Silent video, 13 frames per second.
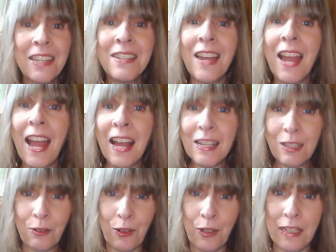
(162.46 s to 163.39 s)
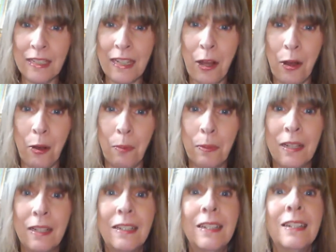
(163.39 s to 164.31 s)
to ask for his help,
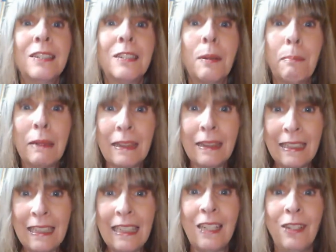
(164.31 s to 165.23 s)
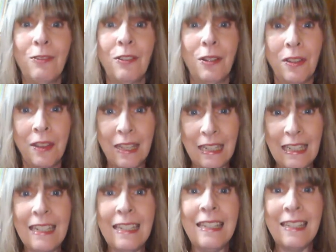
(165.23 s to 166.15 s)
to believe that
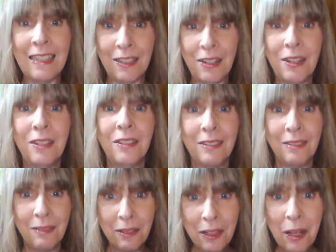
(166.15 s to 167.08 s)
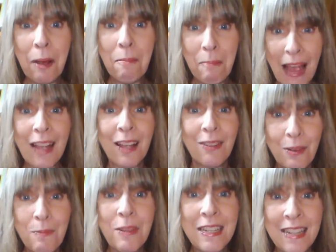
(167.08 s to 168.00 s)
he did come back
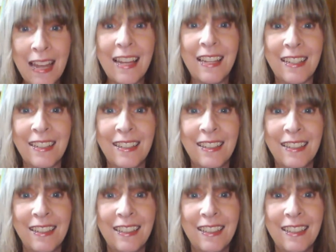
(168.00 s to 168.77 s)
from the dead.